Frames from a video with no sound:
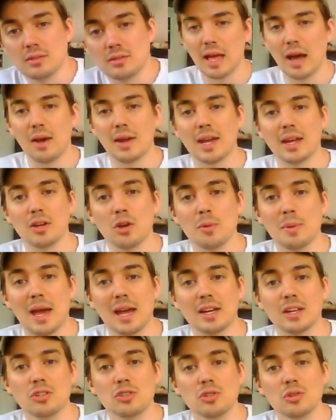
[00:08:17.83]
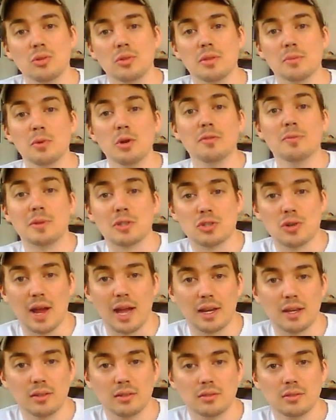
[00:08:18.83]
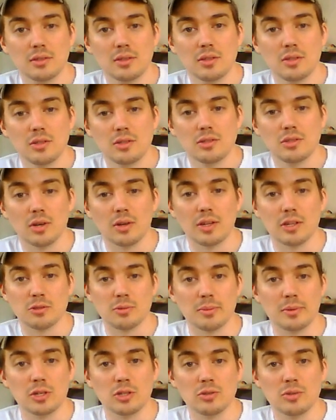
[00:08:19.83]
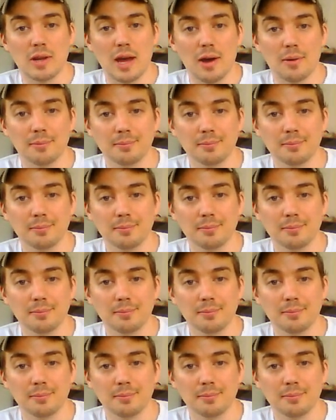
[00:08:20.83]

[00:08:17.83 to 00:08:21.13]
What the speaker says: Now I gotta go back and do the movement track. So that's what I'm gonna do now.